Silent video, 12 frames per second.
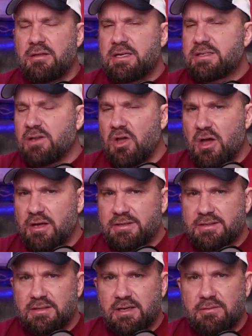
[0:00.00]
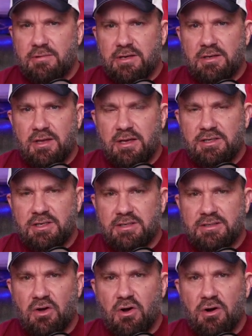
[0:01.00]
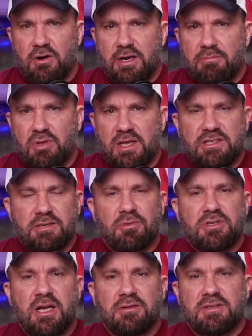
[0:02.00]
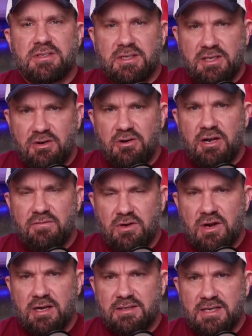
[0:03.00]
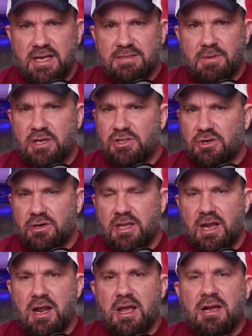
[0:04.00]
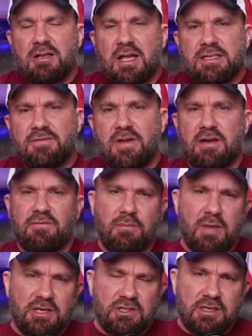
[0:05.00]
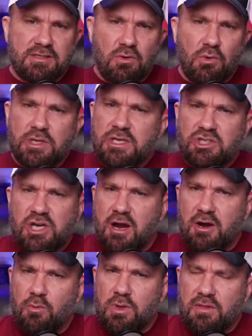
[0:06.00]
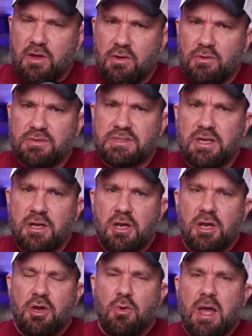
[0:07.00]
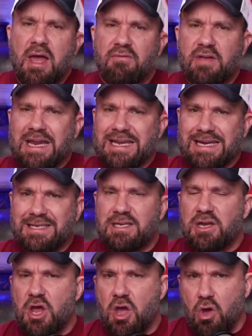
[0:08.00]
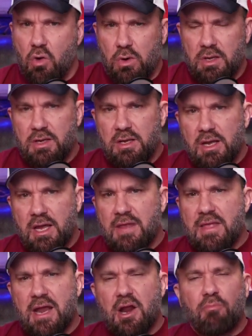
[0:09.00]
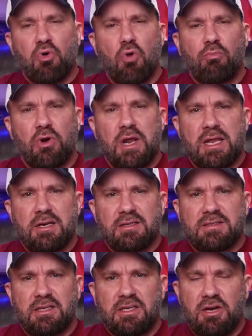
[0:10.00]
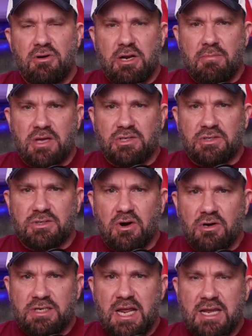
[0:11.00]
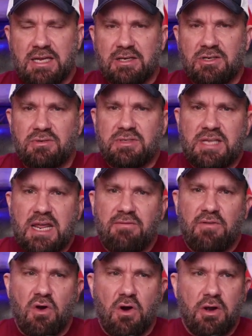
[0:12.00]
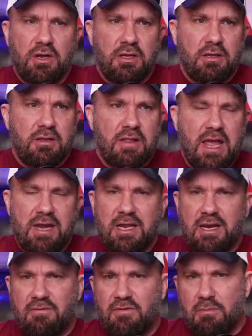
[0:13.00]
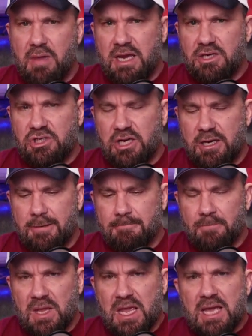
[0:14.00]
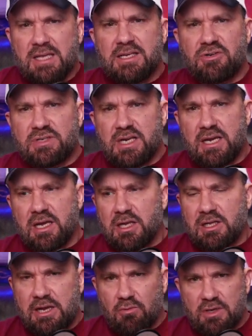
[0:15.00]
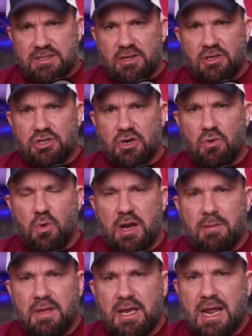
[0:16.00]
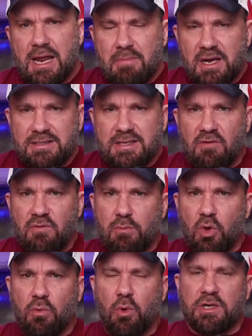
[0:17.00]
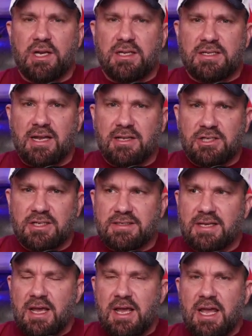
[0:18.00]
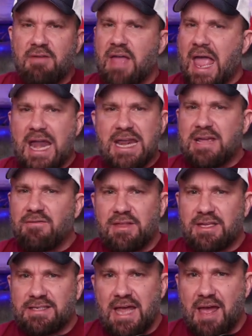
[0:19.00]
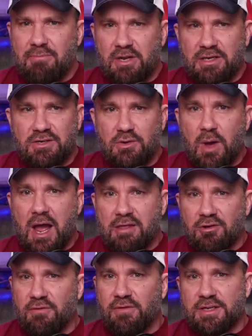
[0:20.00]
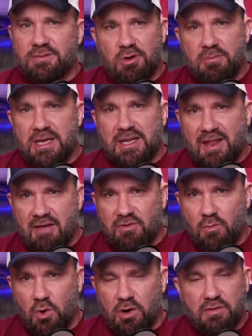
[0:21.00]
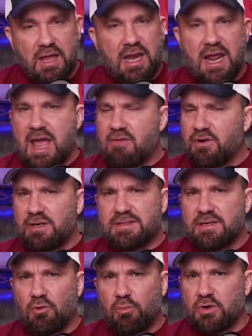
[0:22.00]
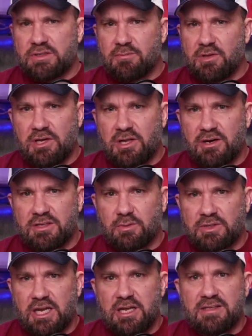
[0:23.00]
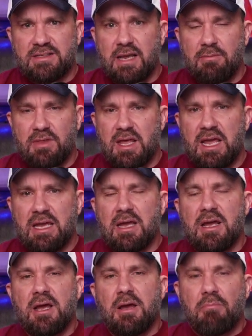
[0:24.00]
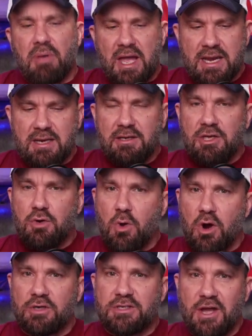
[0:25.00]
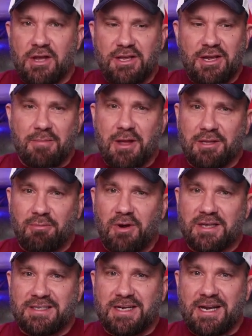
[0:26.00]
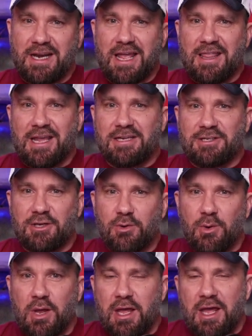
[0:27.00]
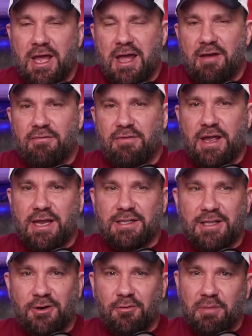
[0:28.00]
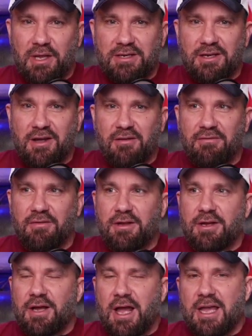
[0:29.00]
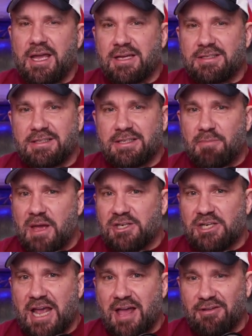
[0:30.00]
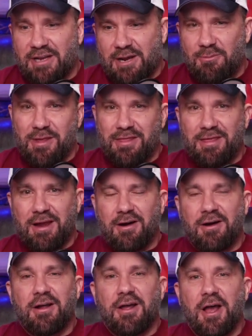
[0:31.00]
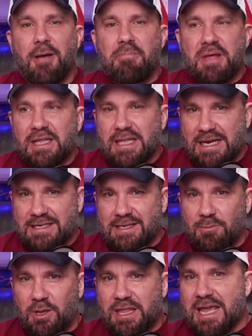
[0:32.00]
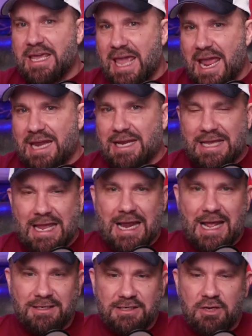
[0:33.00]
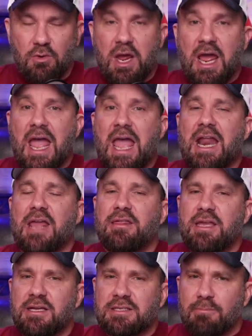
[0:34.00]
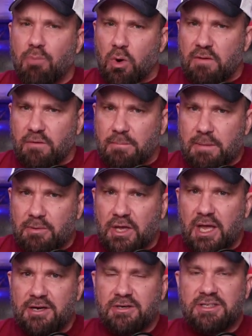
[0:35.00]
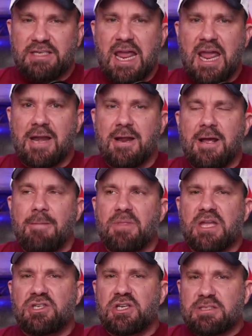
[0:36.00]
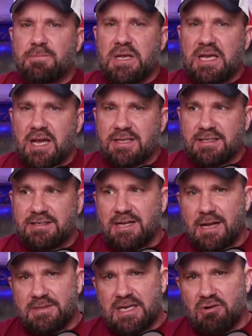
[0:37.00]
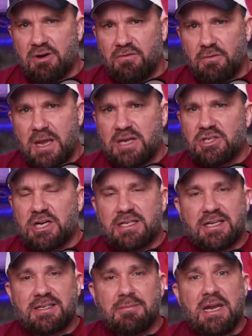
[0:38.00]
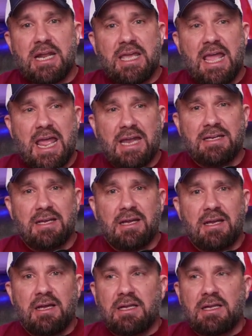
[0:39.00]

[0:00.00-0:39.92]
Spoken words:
These laws and regulations are in place to protect the security of the United States by ensuring that classified information is only shared with those who have a need to know, and that appropriate security measures are taken to safeguard that information. It's interesting. Leroy's on the show quite a bit, and myself, we both worked in intelligence. If any of this happened to either of us, we'd be in Leavenworth. And every single person with a clearance will tell you the same thing. But you are talking about the president, and they do have a little bit of, I guess, speciality with their abilities and what they can and cannot do. And I think it's important for people to understand that just because it's top secret information, it doesn't mean it can't